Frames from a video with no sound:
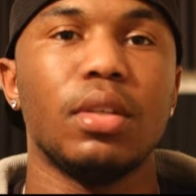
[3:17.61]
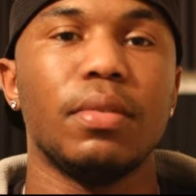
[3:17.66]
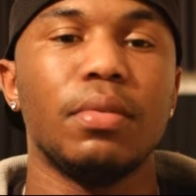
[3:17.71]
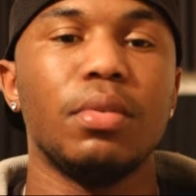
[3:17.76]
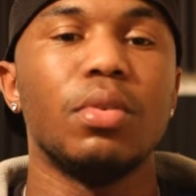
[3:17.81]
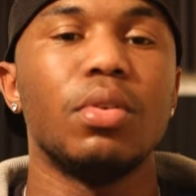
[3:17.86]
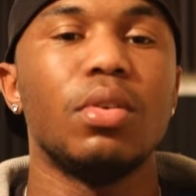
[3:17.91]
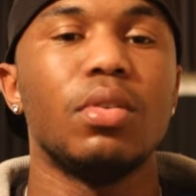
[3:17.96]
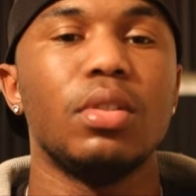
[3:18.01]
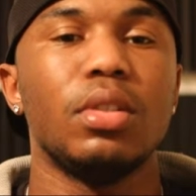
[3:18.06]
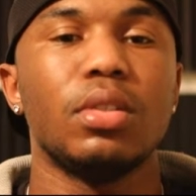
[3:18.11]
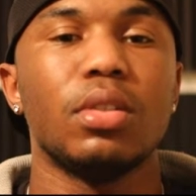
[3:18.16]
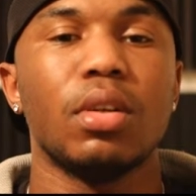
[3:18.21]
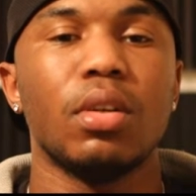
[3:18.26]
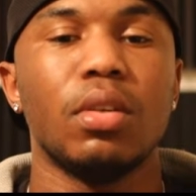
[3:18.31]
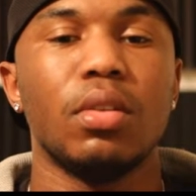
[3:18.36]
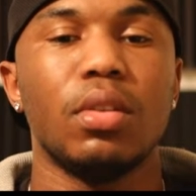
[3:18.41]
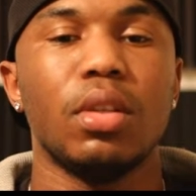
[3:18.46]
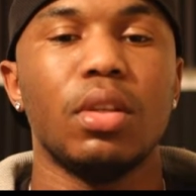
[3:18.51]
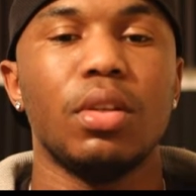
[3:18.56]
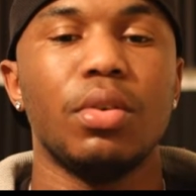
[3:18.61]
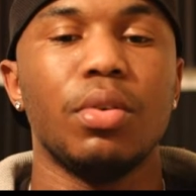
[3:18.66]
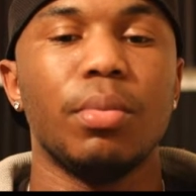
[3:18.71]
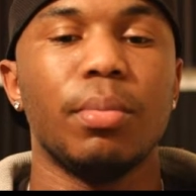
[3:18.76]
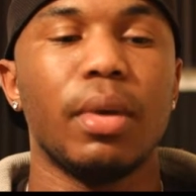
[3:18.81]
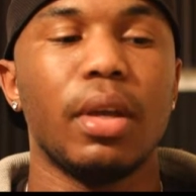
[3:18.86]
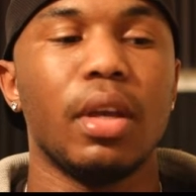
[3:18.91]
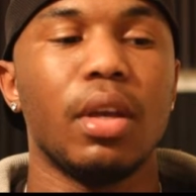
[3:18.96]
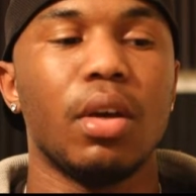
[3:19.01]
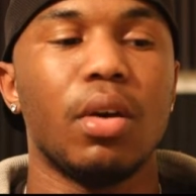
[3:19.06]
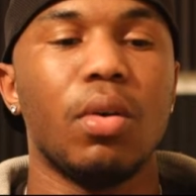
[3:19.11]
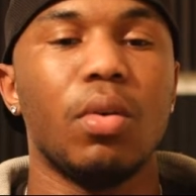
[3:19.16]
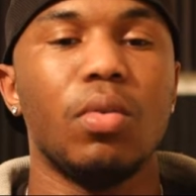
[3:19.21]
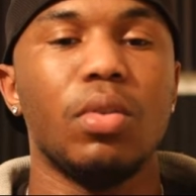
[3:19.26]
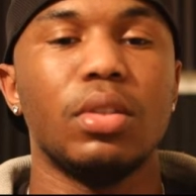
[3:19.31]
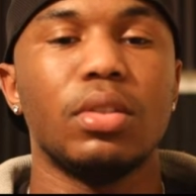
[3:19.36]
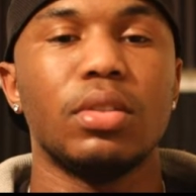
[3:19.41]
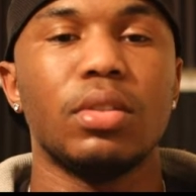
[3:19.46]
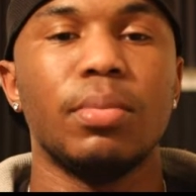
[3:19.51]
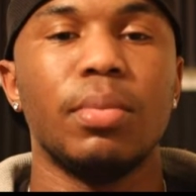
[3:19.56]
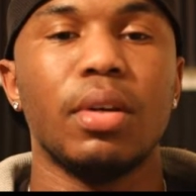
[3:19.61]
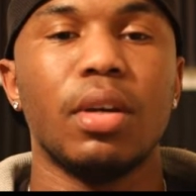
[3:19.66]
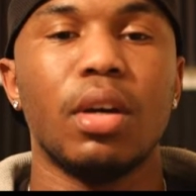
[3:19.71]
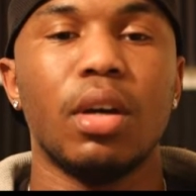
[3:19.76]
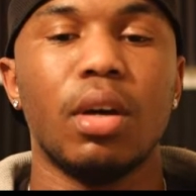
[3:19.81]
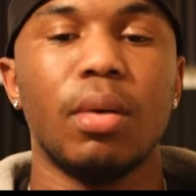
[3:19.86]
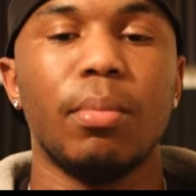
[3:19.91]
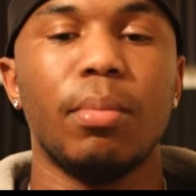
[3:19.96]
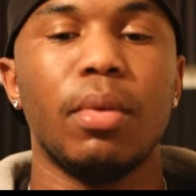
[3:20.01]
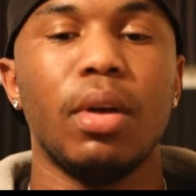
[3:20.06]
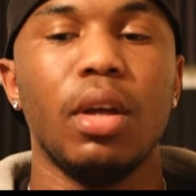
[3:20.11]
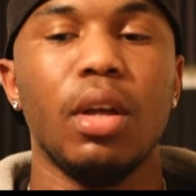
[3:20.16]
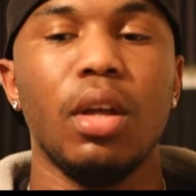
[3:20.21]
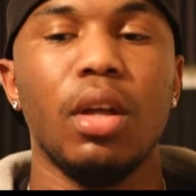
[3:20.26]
If you're on this earth and your main goal is to become